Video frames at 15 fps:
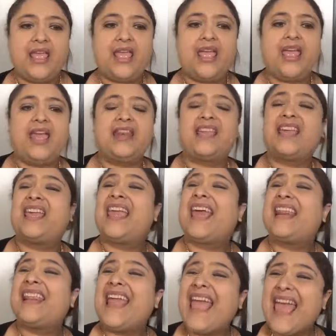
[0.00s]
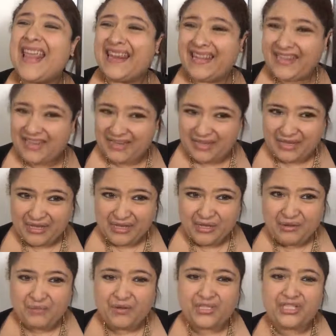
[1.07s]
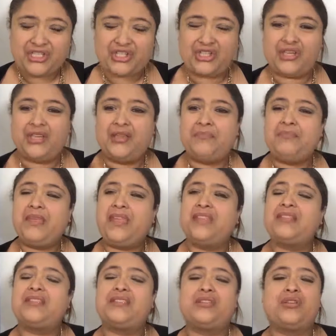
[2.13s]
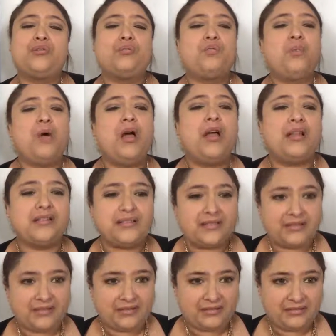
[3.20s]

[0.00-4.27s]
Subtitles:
and querer, which means to want,